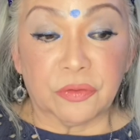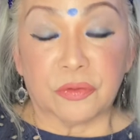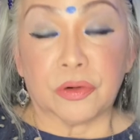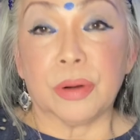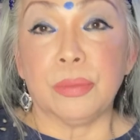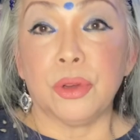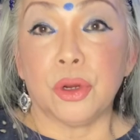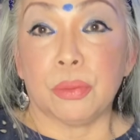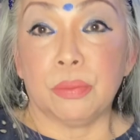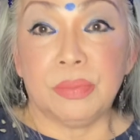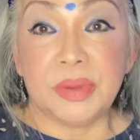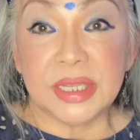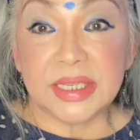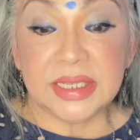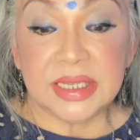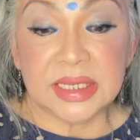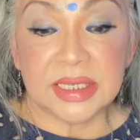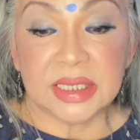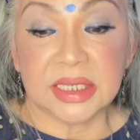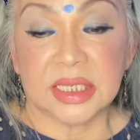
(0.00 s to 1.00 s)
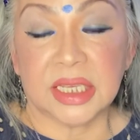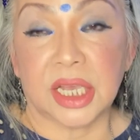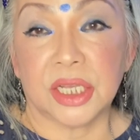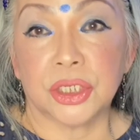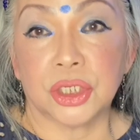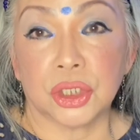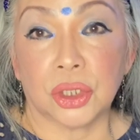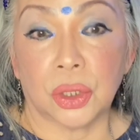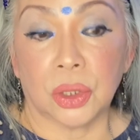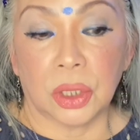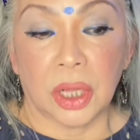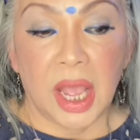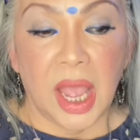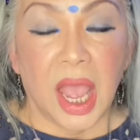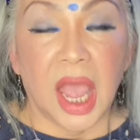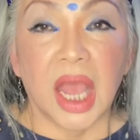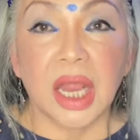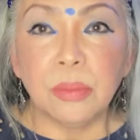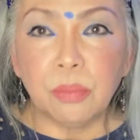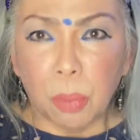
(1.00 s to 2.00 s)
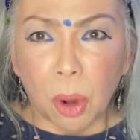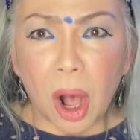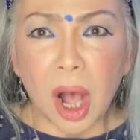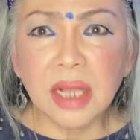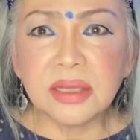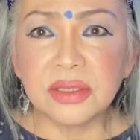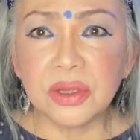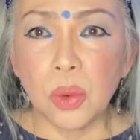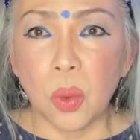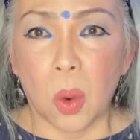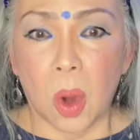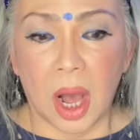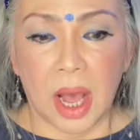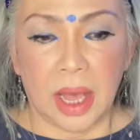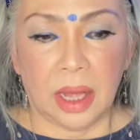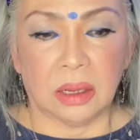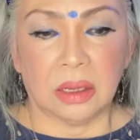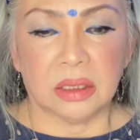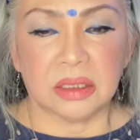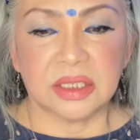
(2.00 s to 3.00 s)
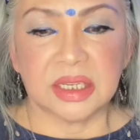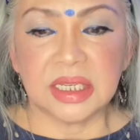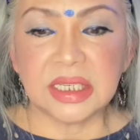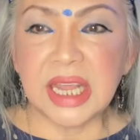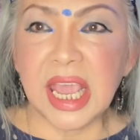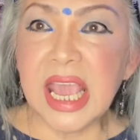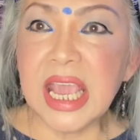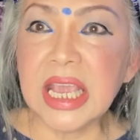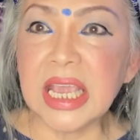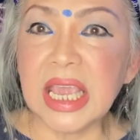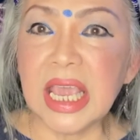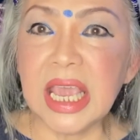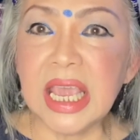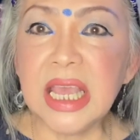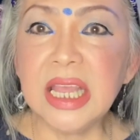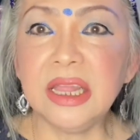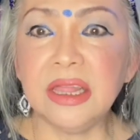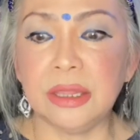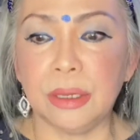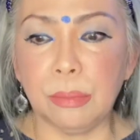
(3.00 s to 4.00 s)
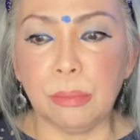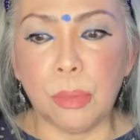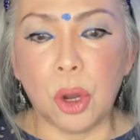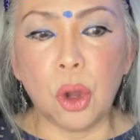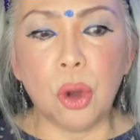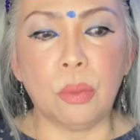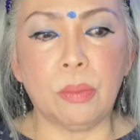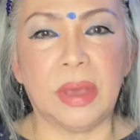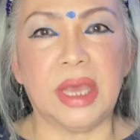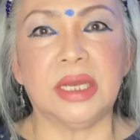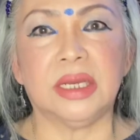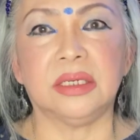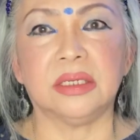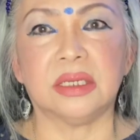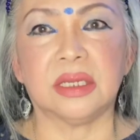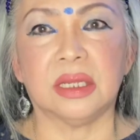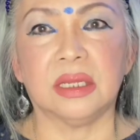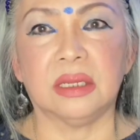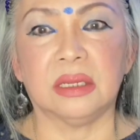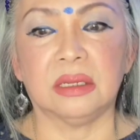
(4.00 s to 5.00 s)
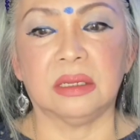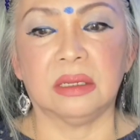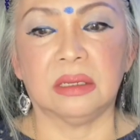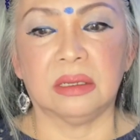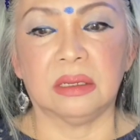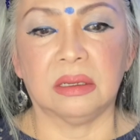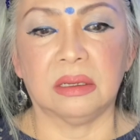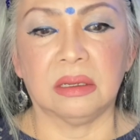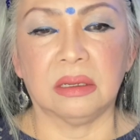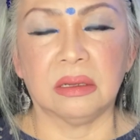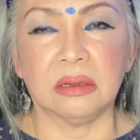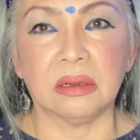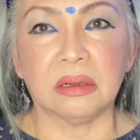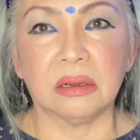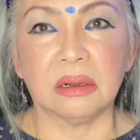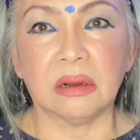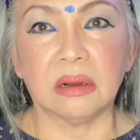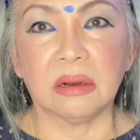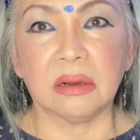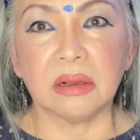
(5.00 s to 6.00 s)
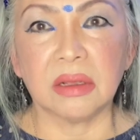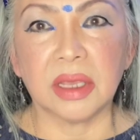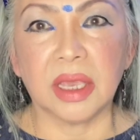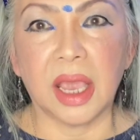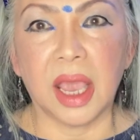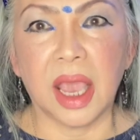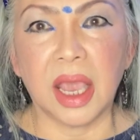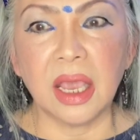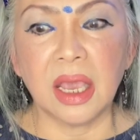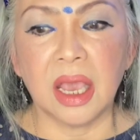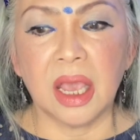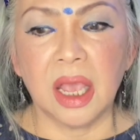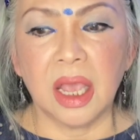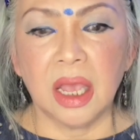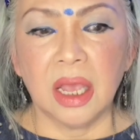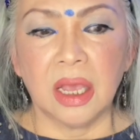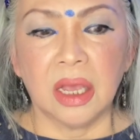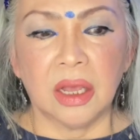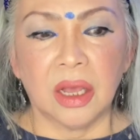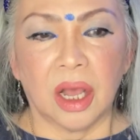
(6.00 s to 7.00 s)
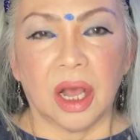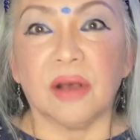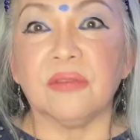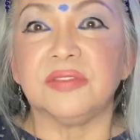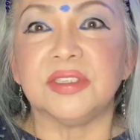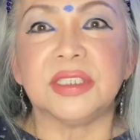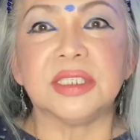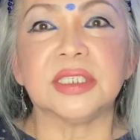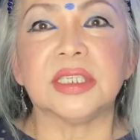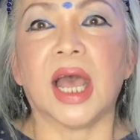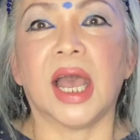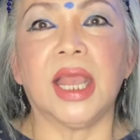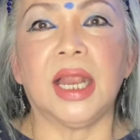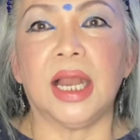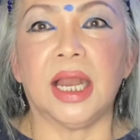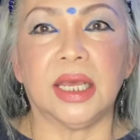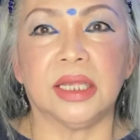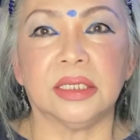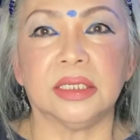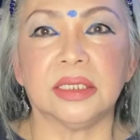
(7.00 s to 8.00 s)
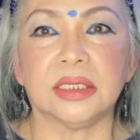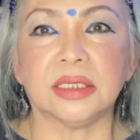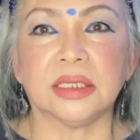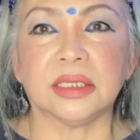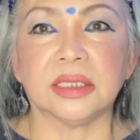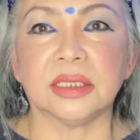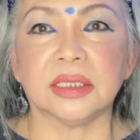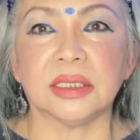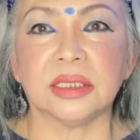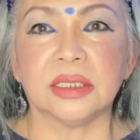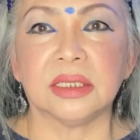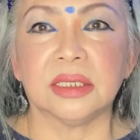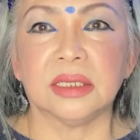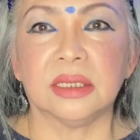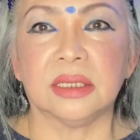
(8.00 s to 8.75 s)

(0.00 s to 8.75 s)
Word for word: from your busy schedule and pause a while to take in the moment, okay, of silence,